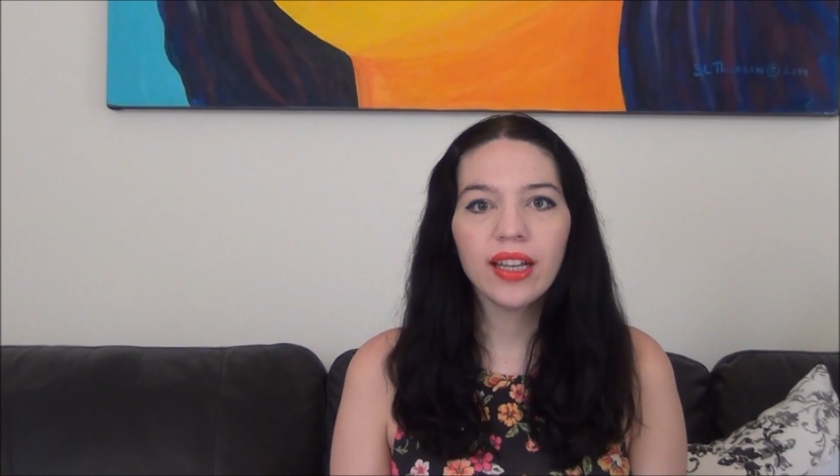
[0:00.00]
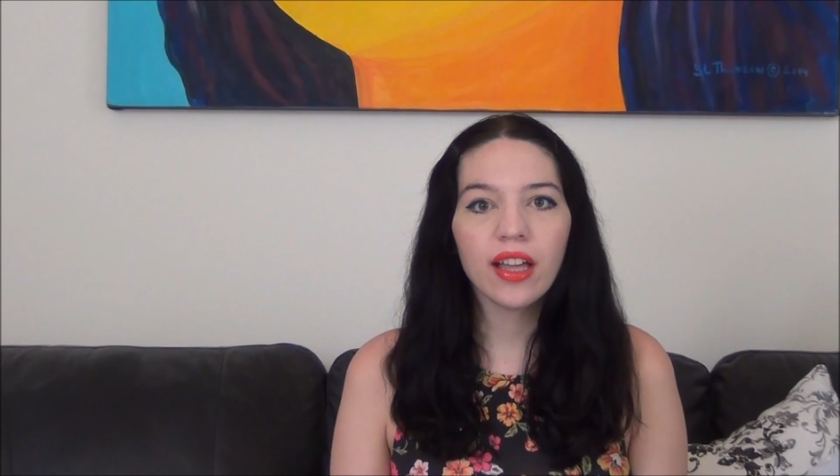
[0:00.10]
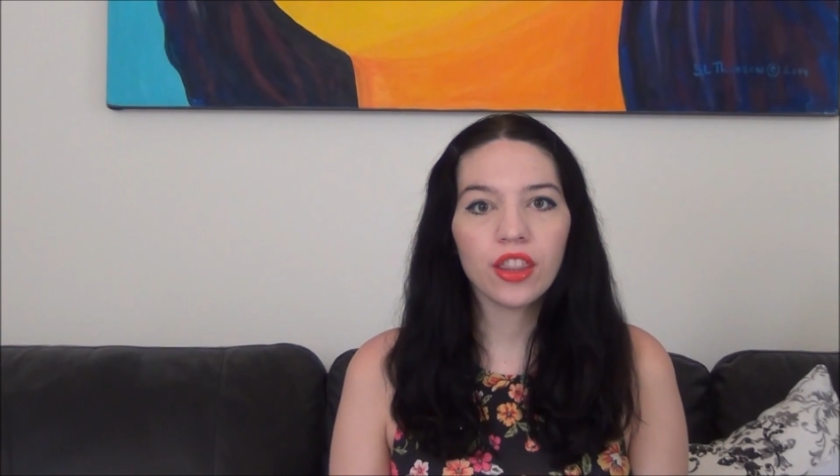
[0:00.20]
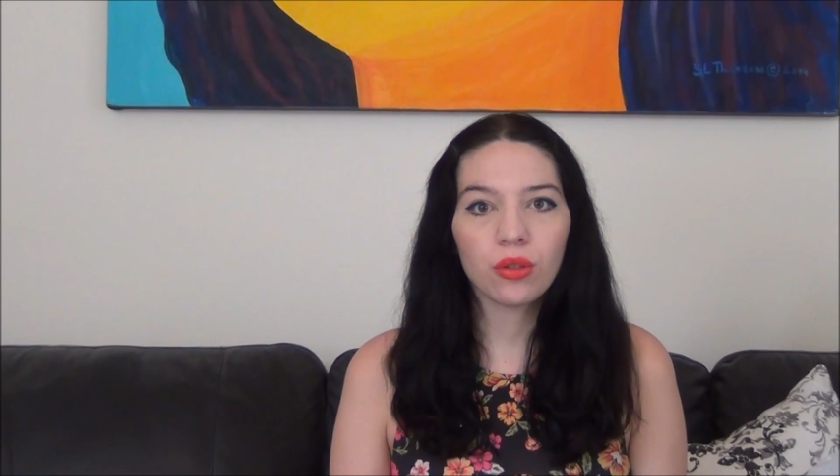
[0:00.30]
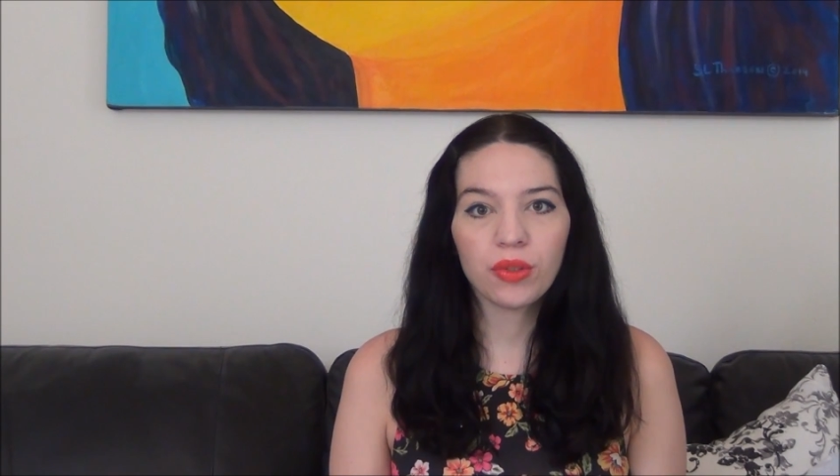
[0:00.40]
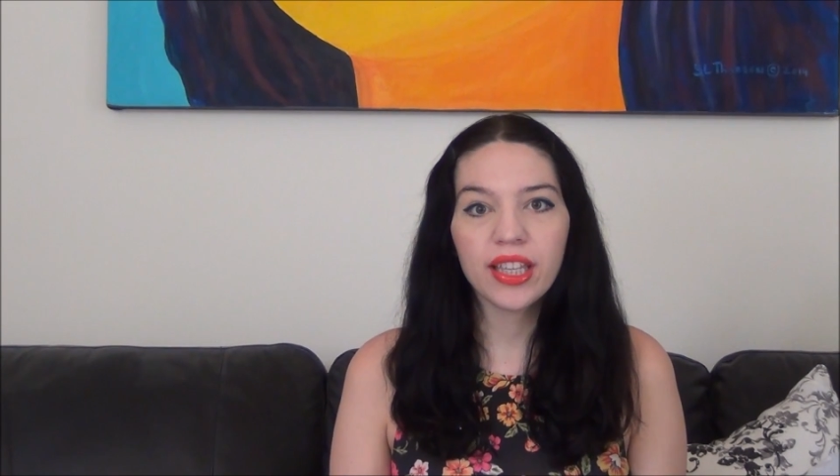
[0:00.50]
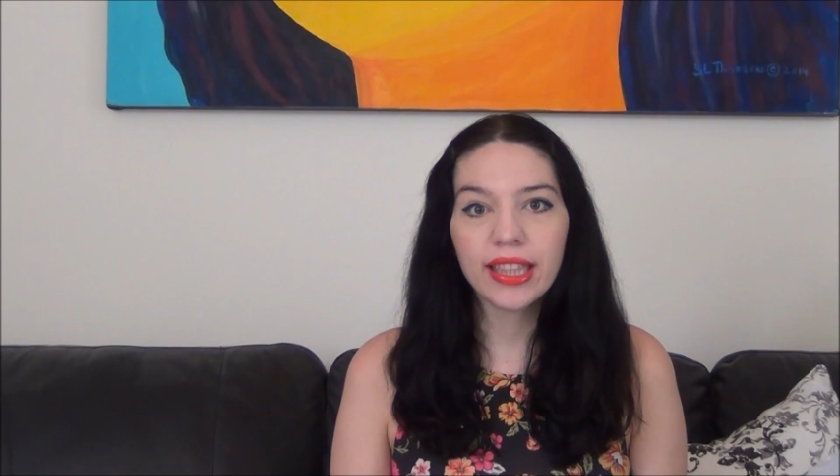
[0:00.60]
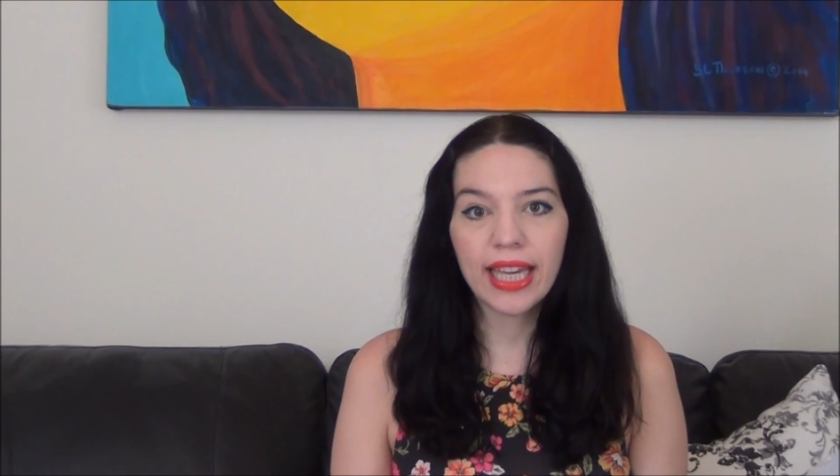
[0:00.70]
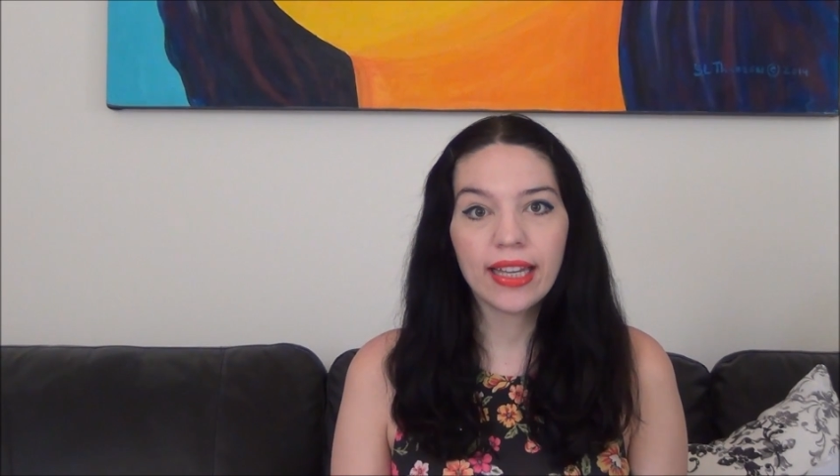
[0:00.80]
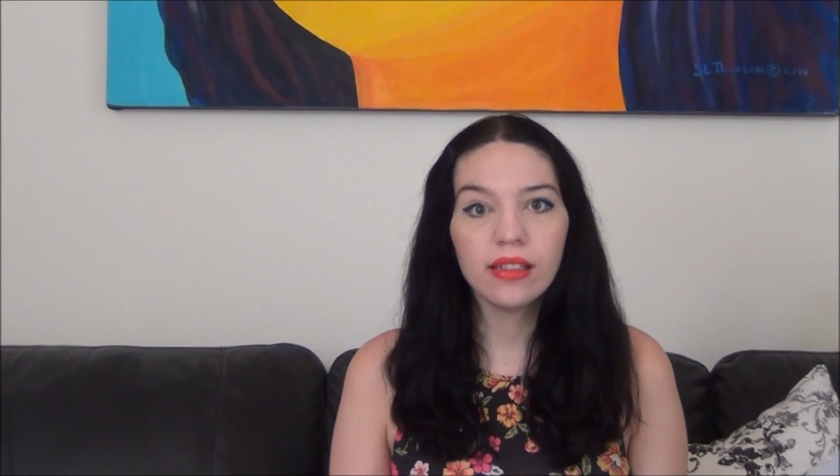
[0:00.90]
got three
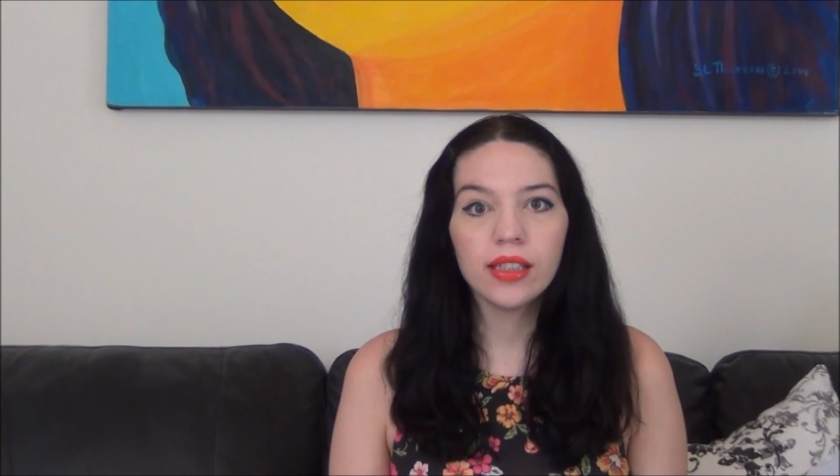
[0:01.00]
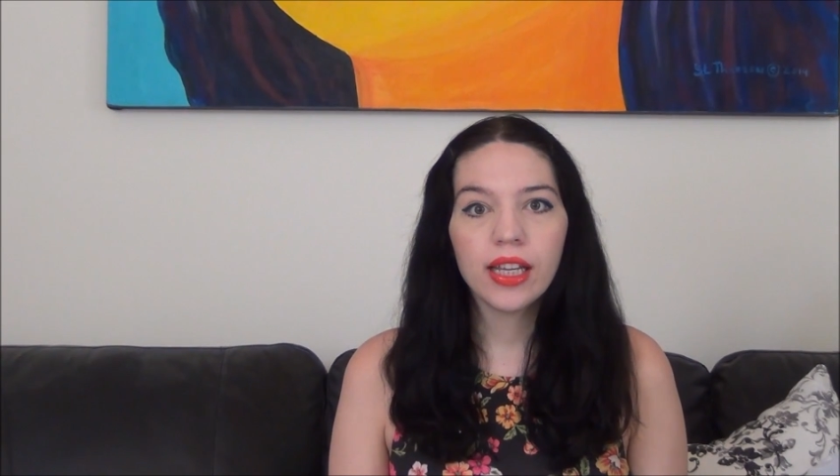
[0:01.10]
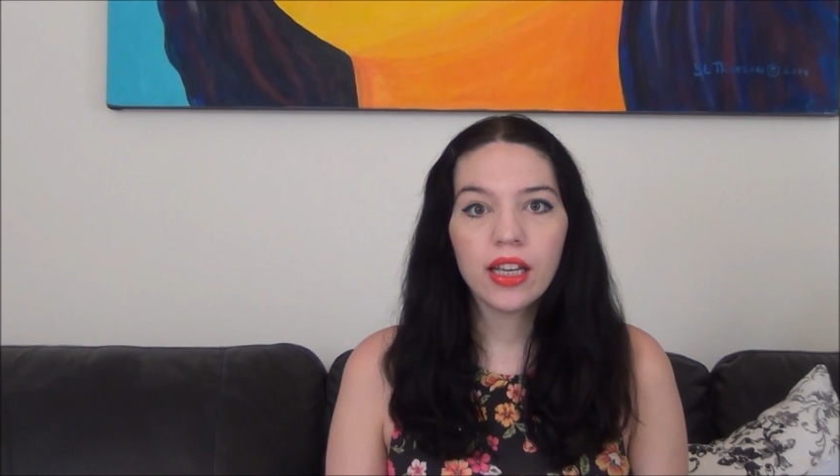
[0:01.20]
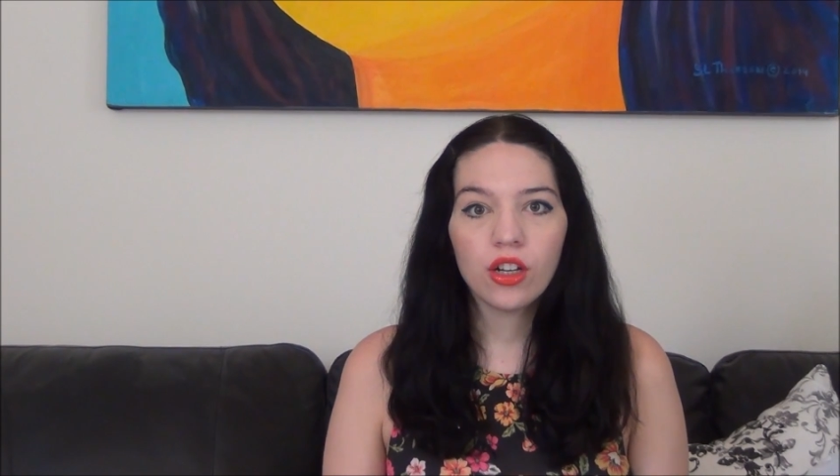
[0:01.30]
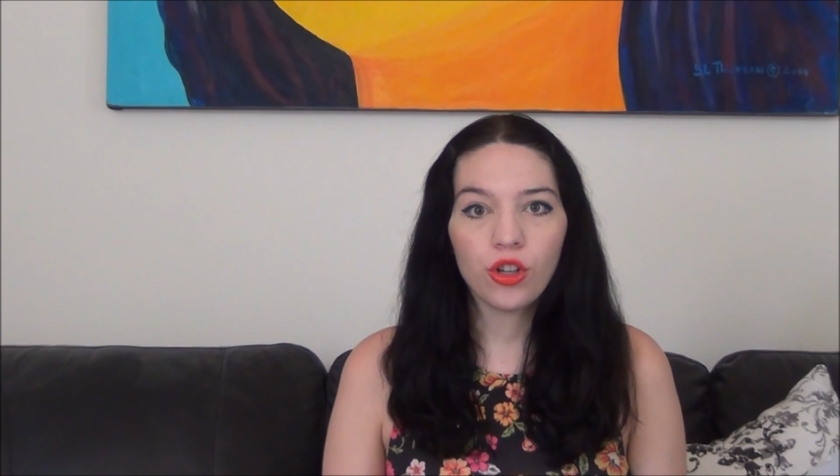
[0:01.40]
things,